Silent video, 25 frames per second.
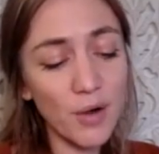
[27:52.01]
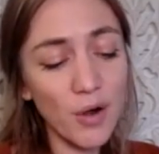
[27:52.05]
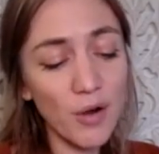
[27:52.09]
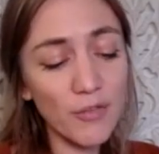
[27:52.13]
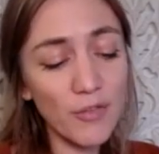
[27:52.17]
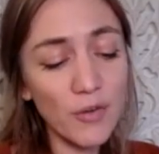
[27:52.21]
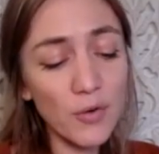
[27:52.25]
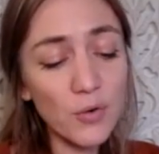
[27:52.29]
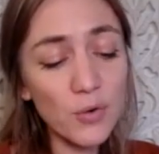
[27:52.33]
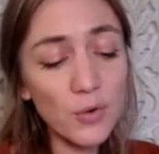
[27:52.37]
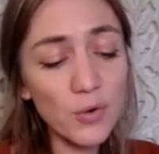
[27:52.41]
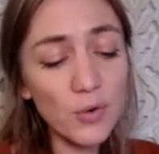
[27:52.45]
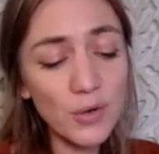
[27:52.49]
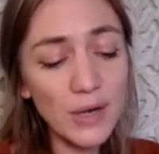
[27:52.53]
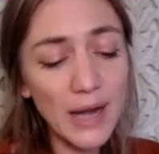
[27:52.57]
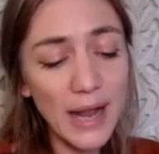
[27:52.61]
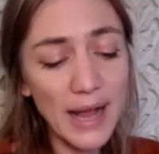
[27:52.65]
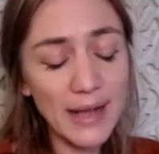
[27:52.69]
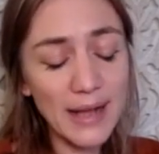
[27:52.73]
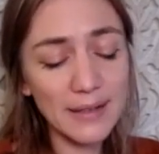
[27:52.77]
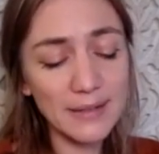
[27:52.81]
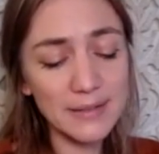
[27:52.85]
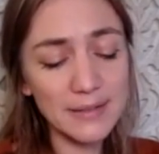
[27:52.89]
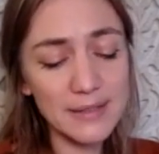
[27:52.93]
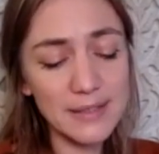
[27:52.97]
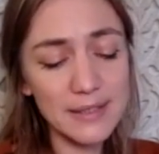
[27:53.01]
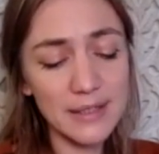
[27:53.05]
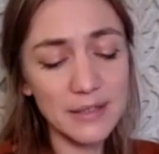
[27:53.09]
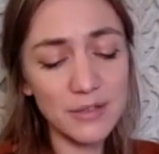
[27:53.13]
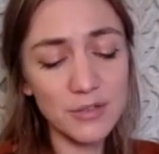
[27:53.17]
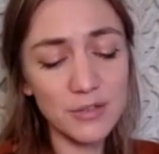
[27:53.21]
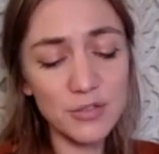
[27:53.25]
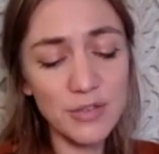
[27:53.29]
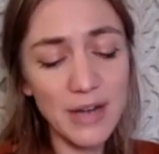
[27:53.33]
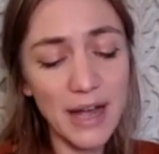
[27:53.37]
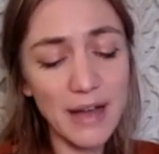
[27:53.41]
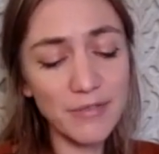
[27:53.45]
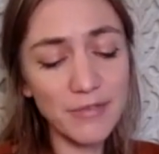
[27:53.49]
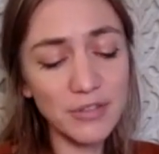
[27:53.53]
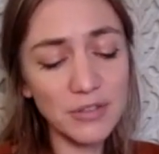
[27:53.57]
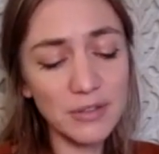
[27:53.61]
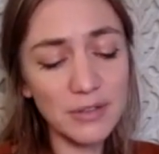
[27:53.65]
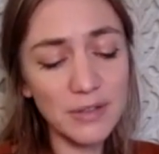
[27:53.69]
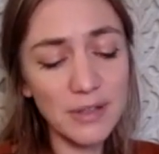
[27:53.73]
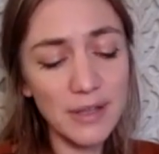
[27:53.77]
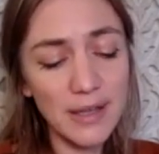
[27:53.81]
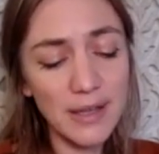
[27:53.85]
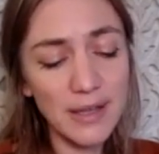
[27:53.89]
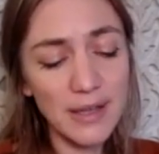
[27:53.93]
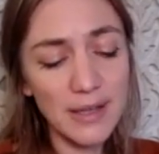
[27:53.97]
of all else and
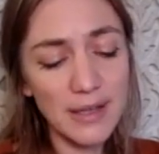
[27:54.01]
travel